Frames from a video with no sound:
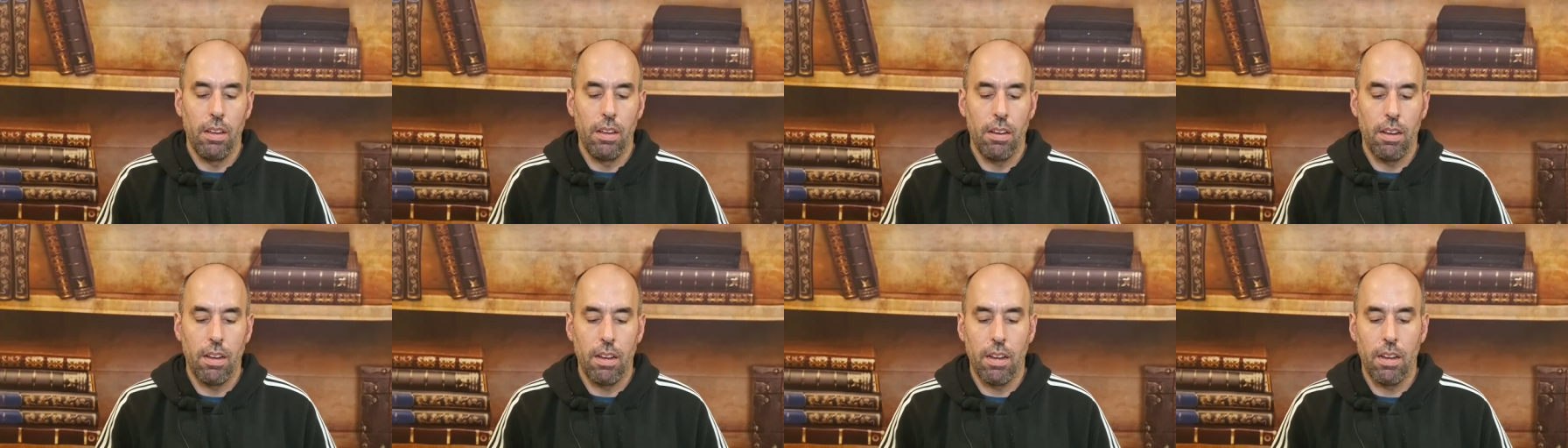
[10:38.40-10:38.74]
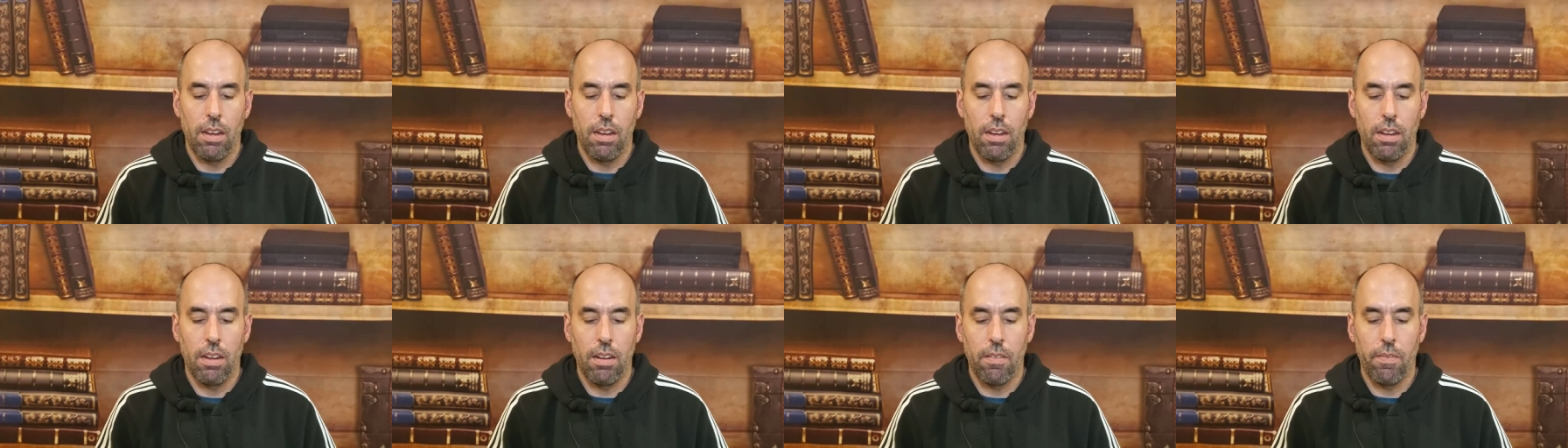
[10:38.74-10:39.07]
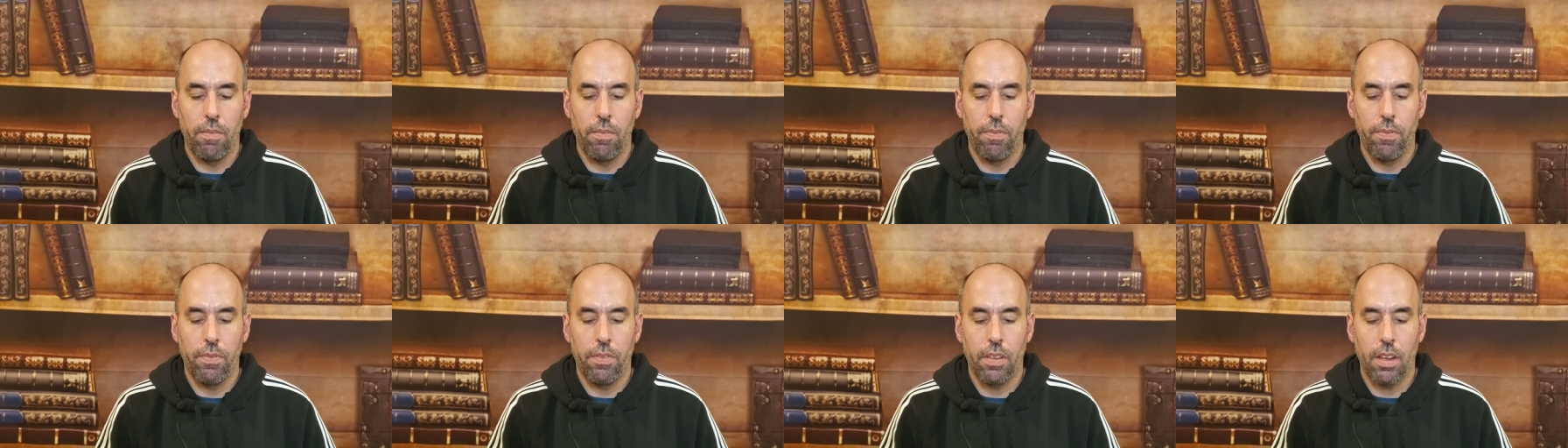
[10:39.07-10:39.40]
uh,
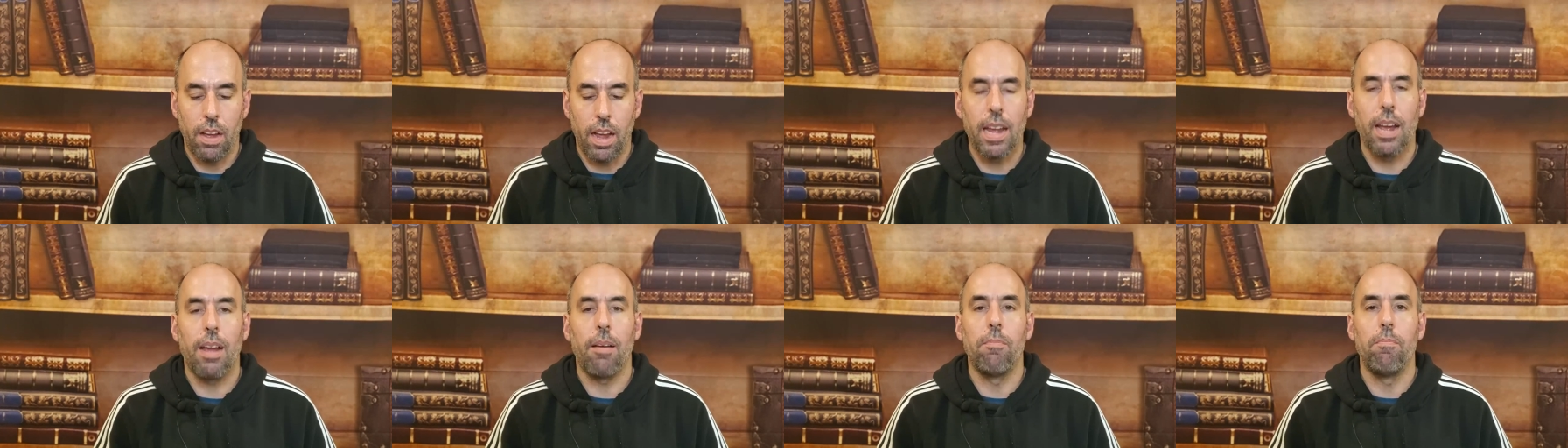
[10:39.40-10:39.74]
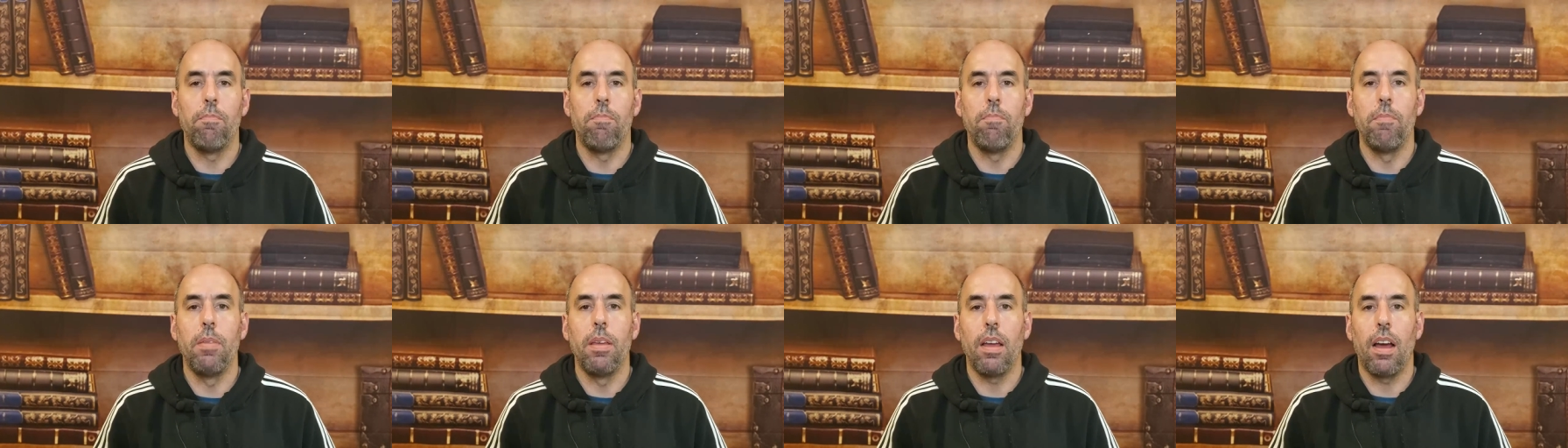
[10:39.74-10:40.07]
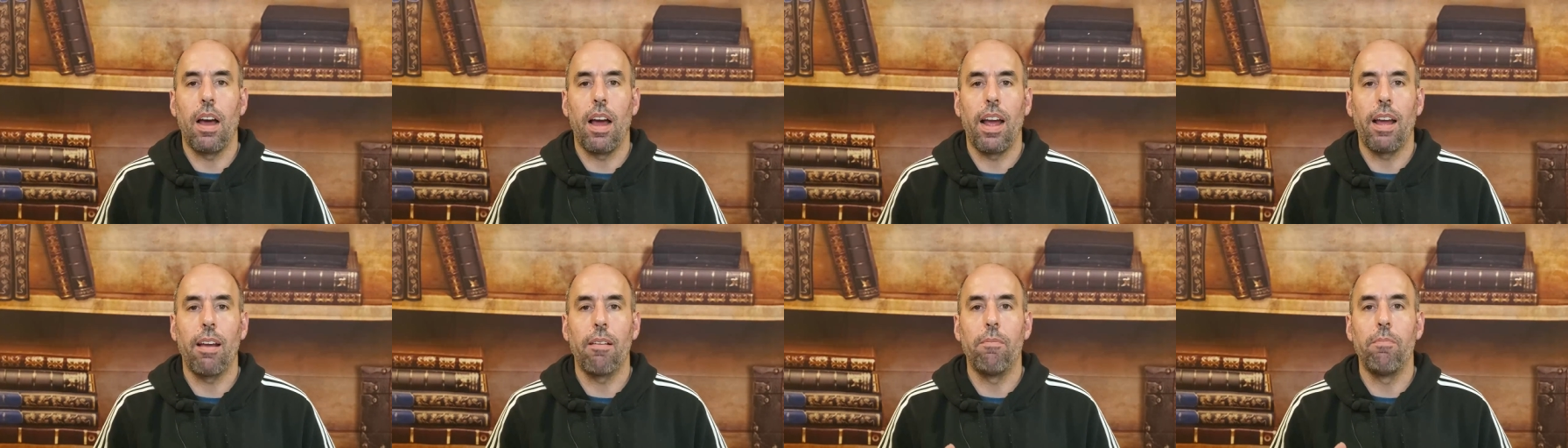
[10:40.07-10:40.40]
I am
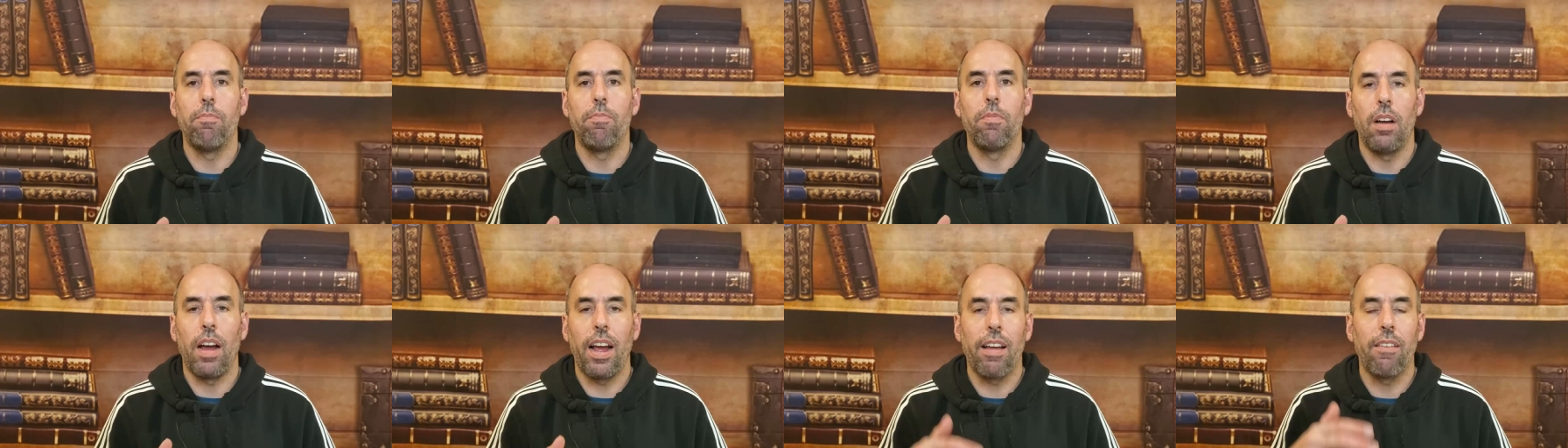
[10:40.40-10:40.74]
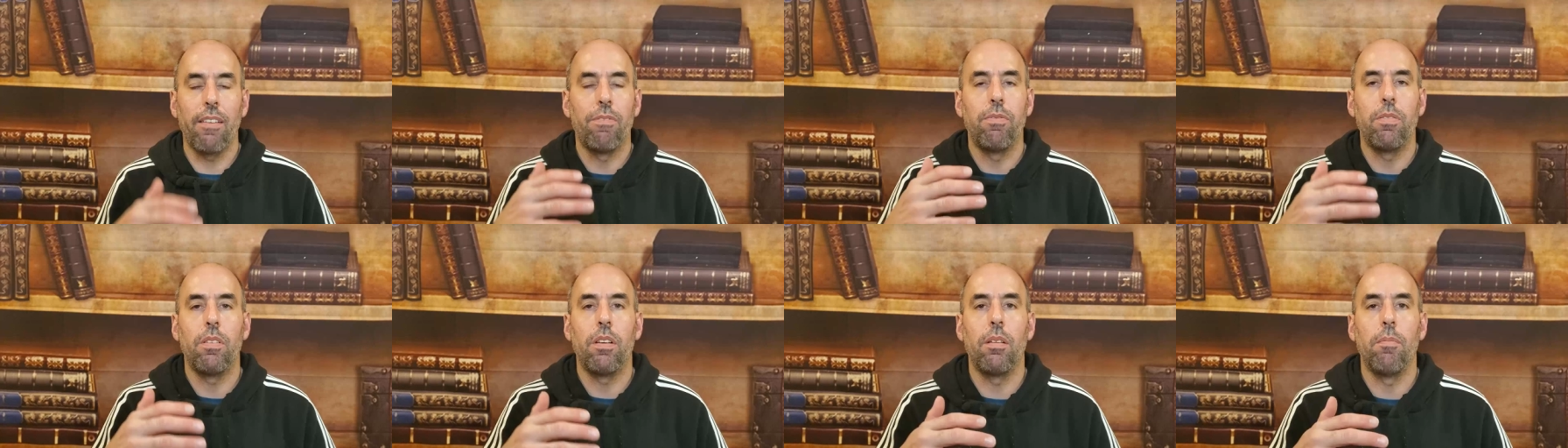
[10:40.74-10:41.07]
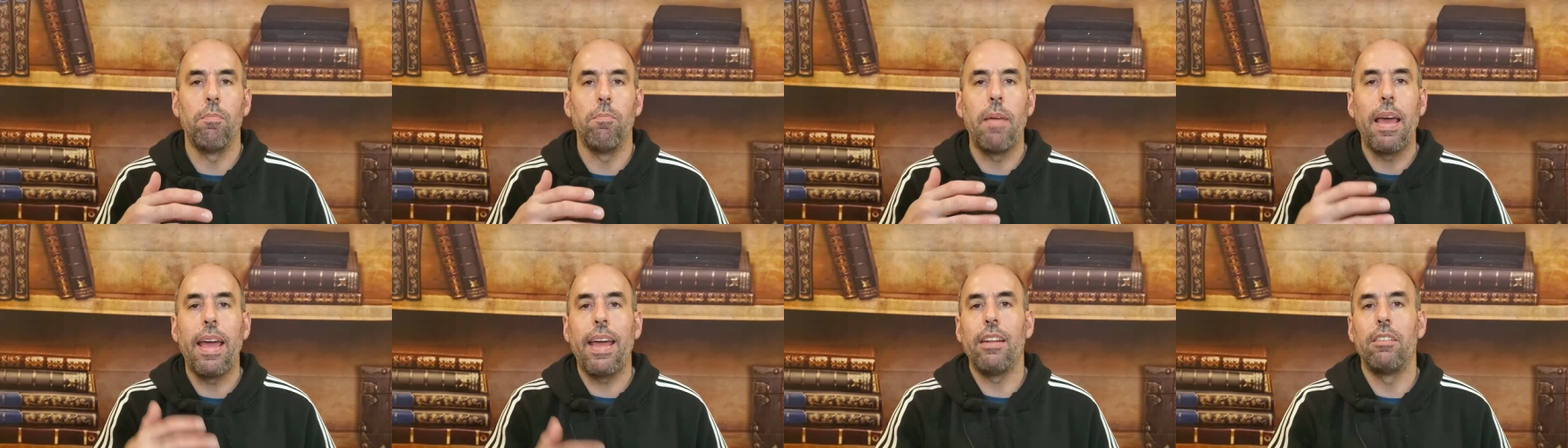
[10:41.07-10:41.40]
I am I have
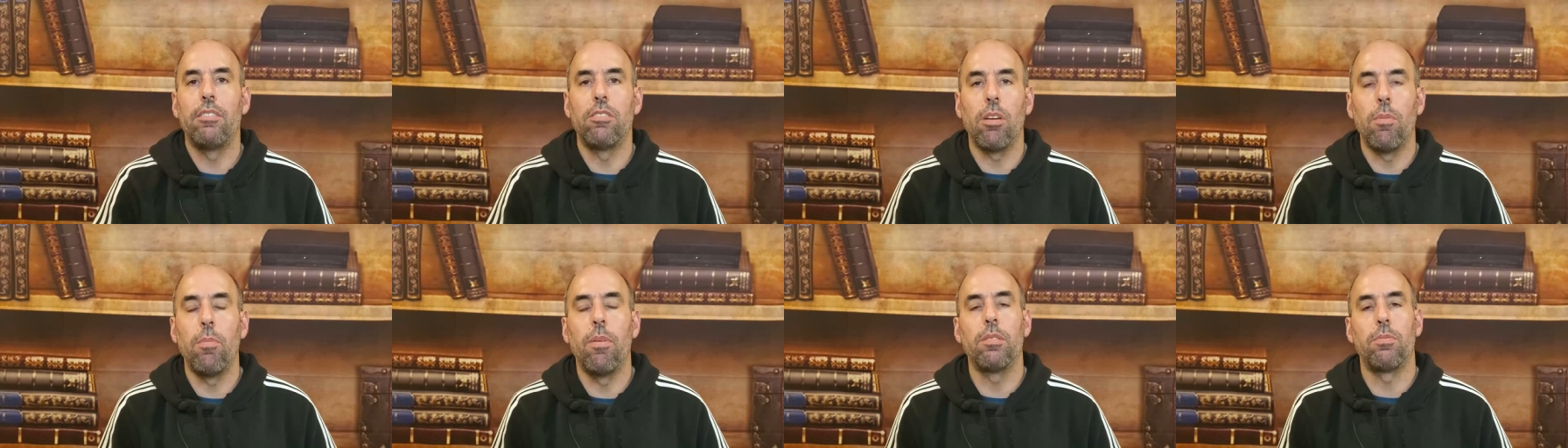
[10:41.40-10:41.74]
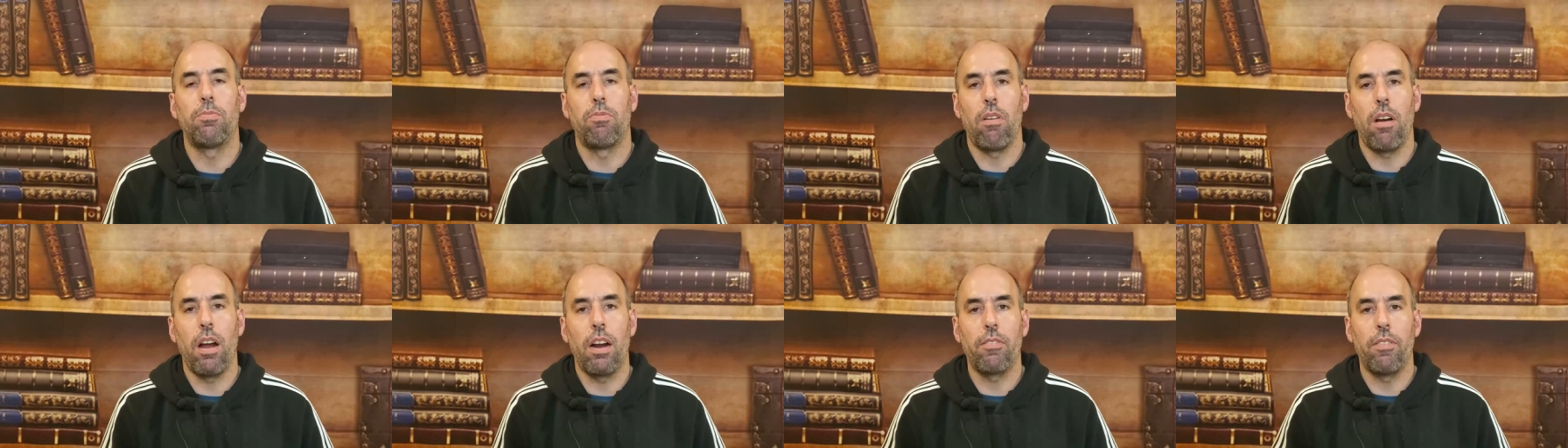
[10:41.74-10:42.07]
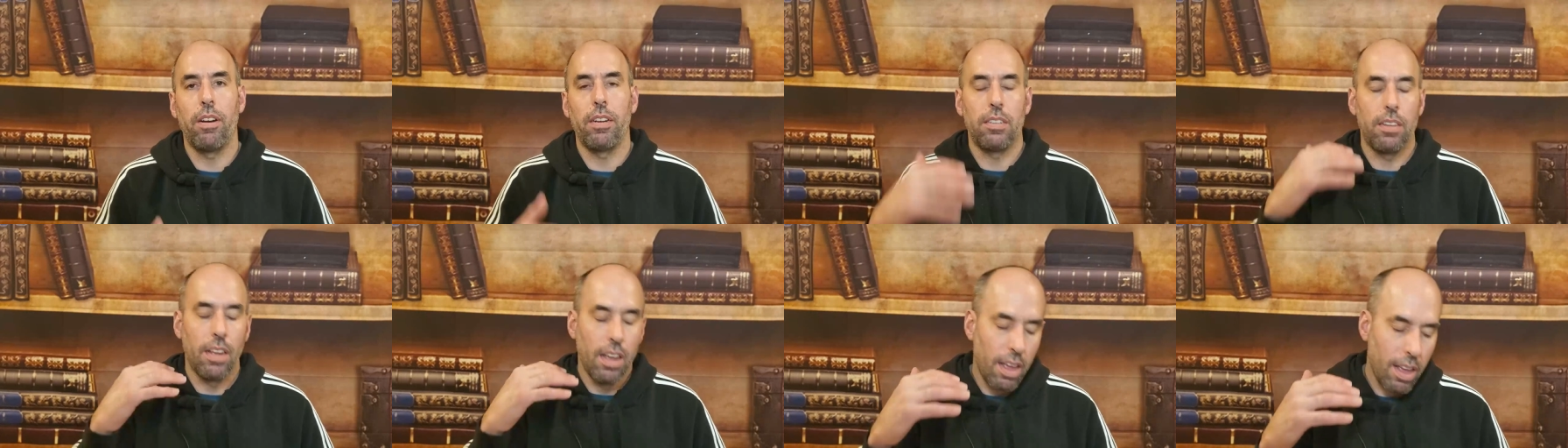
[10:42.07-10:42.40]
made so much
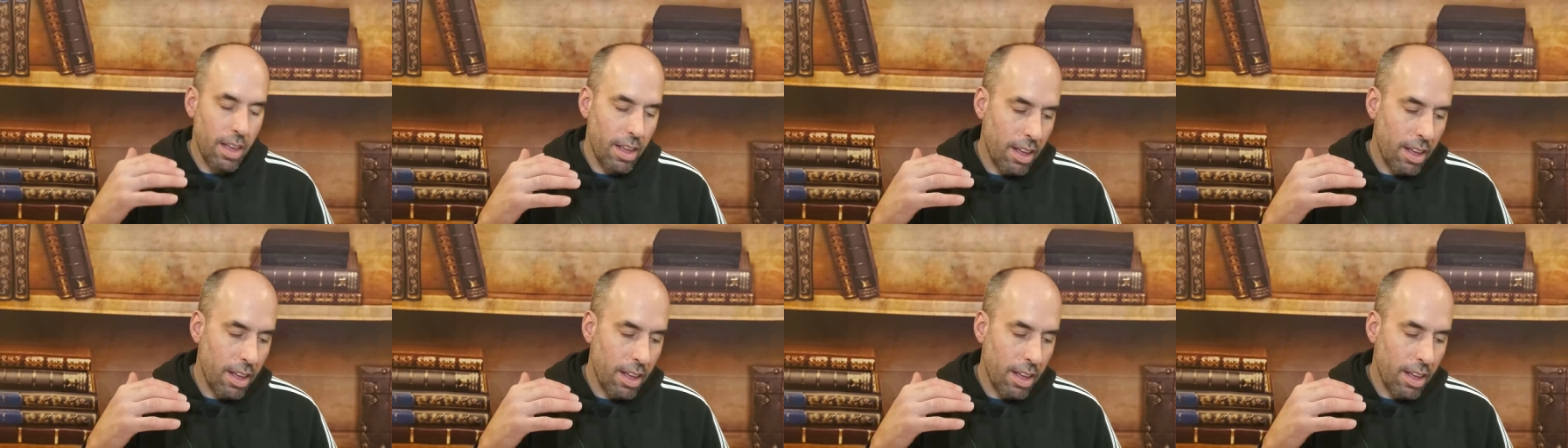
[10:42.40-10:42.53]
progress.